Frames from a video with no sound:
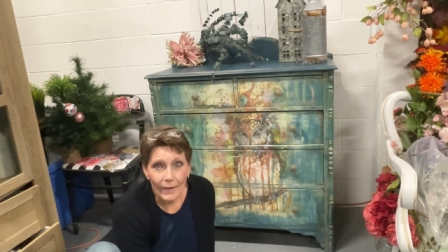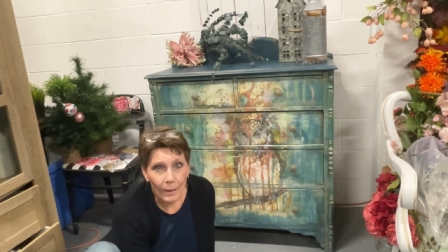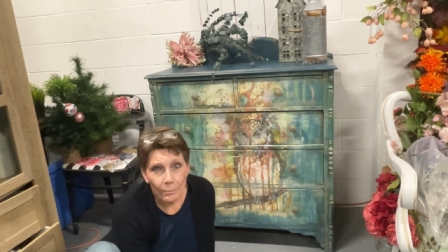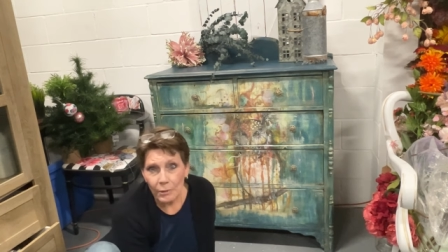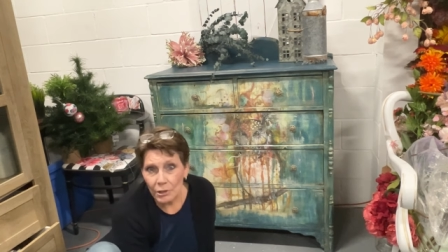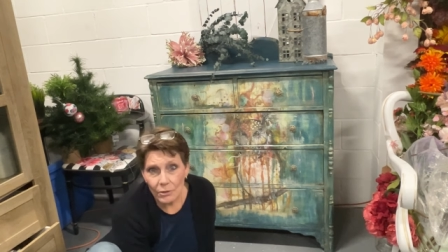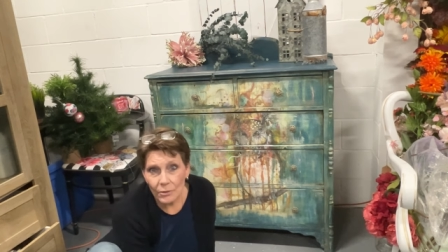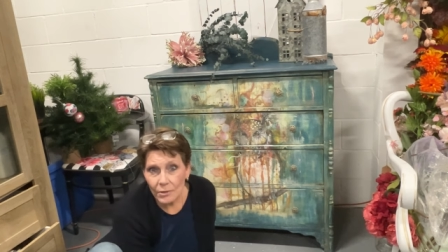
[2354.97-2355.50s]

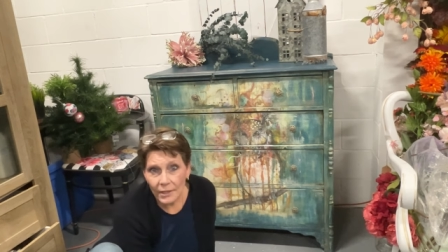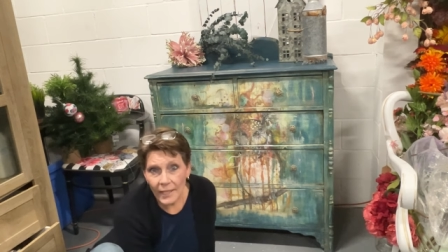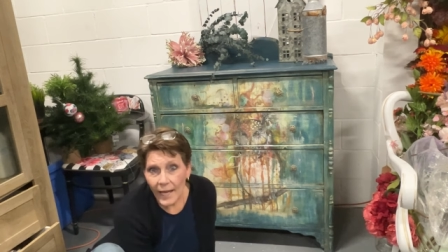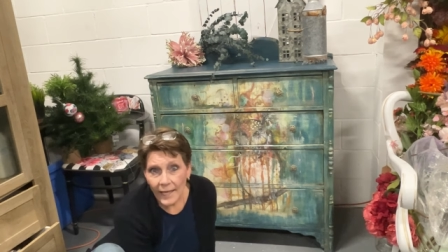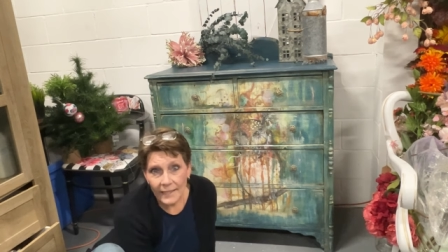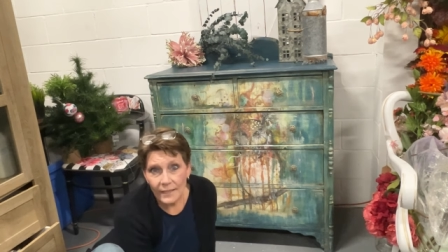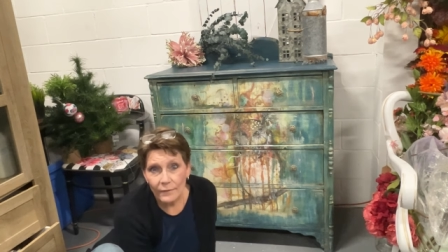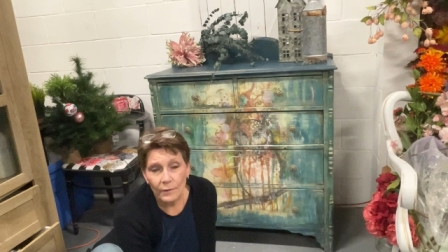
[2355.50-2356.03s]
But you could
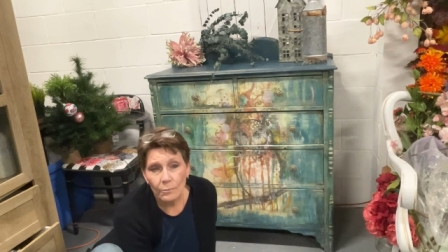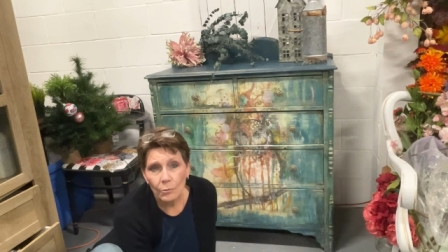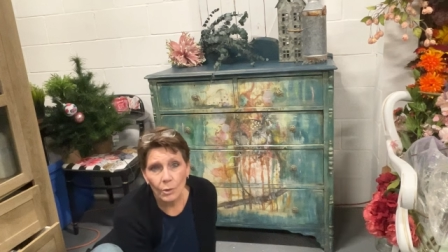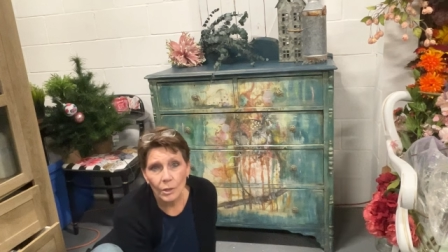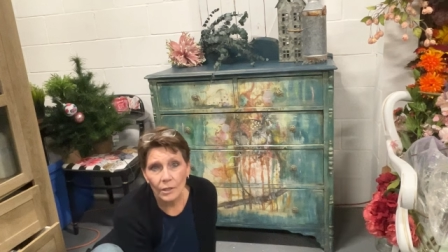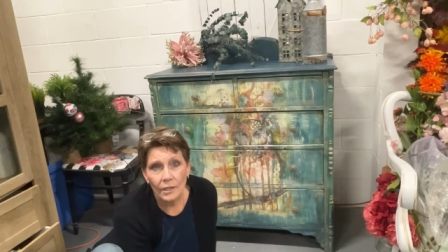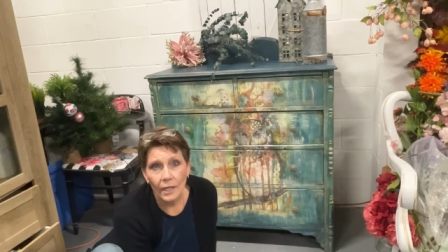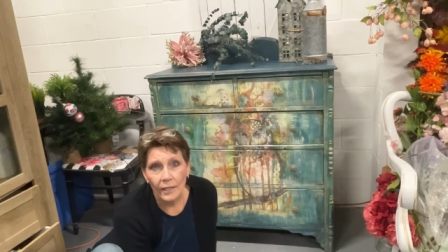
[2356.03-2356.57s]
add even
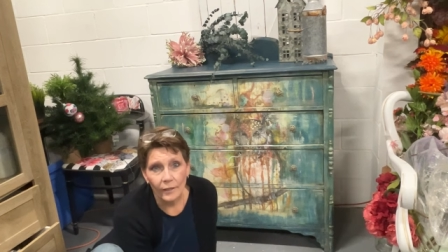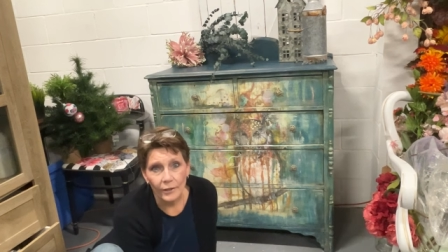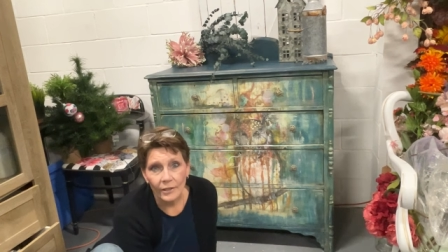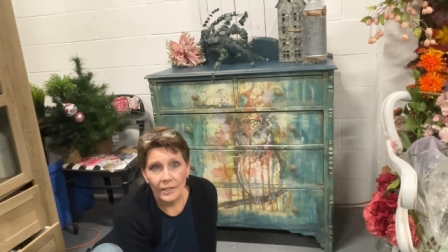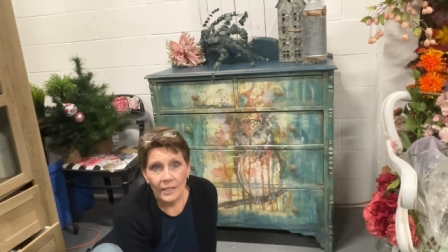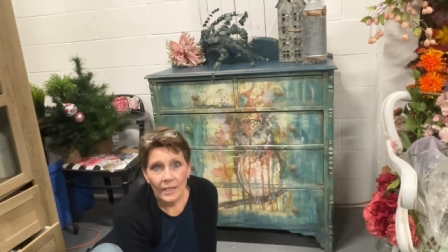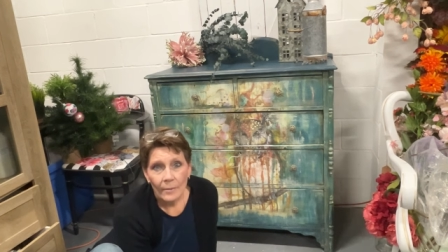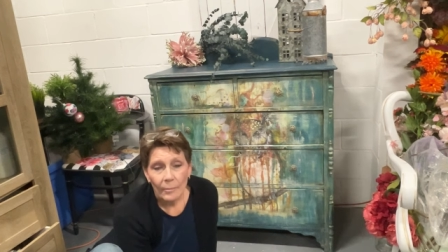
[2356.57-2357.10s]
more color
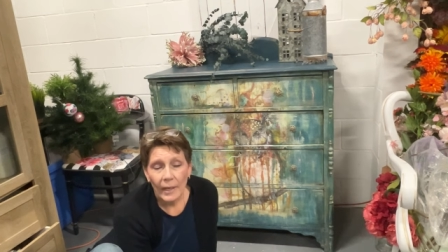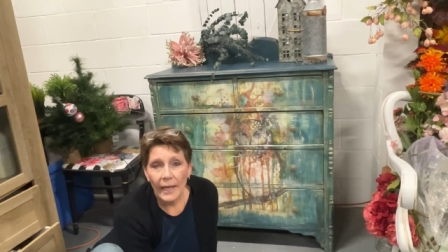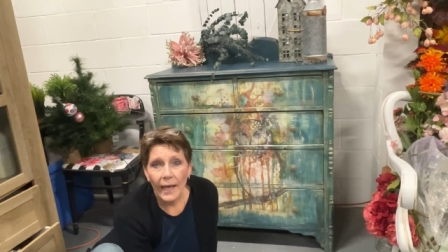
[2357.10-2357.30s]
by